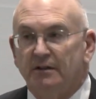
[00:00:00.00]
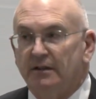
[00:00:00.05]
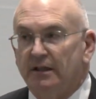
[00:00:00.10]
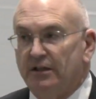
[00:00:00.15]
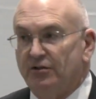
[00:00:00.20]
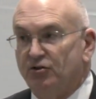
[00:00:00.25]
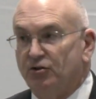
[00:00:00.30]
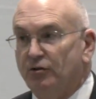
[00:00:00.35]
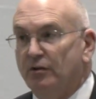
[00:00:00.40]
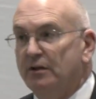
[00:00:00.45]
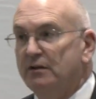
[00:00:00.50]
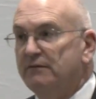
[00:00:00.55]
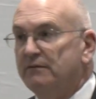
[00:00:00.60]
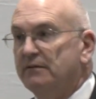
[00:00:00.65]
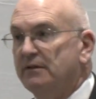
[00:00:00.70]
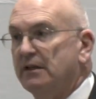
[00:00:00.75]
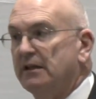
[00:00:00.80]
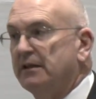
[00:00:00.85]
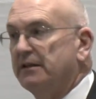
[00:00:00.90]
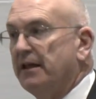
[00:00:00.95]
It's good
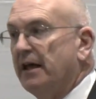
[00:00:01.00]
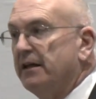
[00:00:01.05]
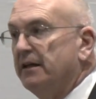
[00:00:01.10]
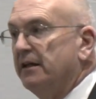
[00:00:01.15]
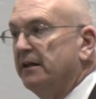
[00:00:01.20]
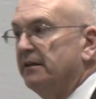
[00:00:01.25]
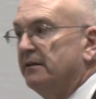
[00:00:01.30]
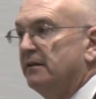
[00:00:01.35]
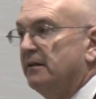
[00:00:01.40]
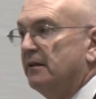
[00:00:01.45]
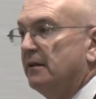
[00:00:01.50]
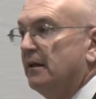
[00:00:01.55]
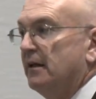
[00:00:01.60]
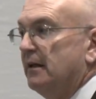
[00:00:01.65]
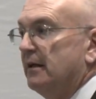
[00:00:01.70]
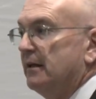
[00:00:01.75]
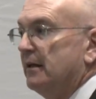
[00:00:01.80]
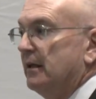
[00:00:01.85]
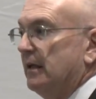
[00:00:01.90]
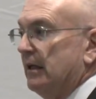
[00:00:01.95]
in that it
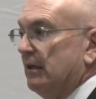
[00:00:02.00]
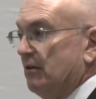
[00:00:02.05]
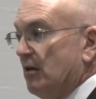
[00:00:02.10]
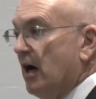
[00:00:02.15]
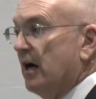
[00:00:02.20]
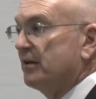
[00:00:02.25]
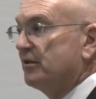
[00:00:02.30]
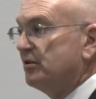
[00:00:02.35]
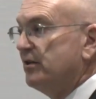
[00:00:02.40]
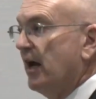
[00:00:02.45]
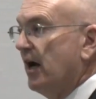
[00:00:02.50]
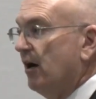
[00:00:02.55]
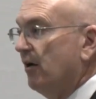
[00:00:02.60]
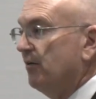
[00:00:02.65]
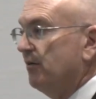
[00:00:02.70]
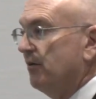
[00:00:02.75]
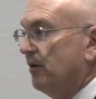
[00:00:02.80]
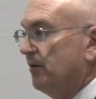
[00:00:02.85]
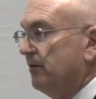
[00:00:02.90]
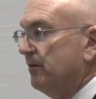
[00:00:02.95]
locks
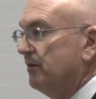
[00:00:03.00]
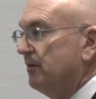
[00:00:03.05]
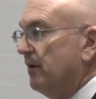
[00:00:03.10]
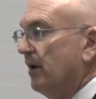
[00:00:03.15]
down the